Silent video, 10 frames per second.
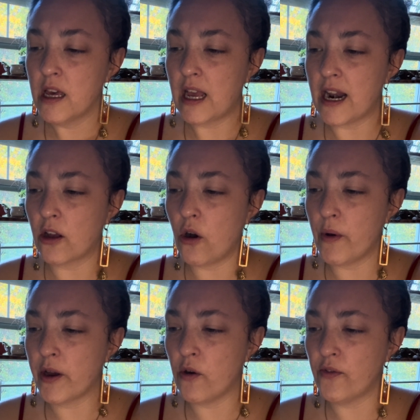kind of
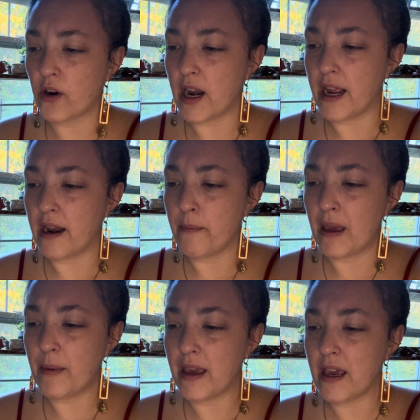going over it,
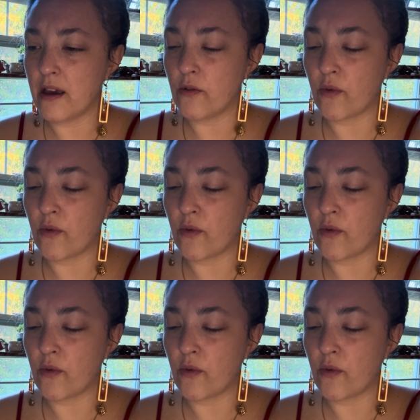maybe